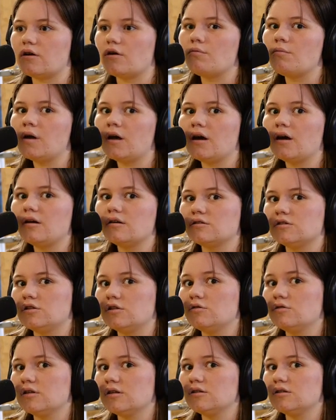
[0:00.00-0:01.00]
"Oh my gosh, do
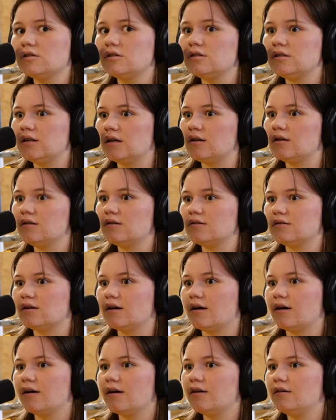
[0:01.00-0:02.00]
you think she's dating this
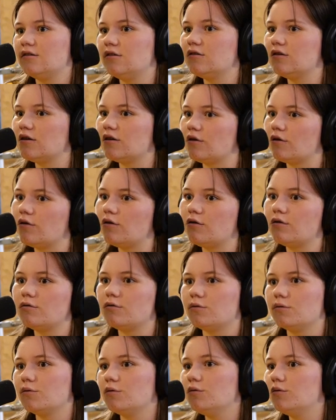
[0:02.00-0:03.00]
guy? Do you think oh
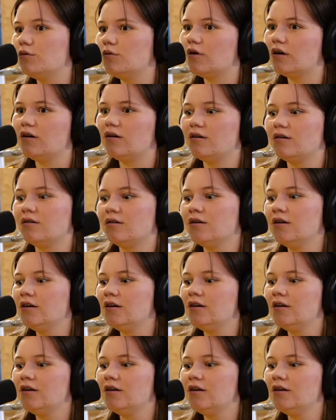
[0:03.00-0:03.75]
ooh uh?"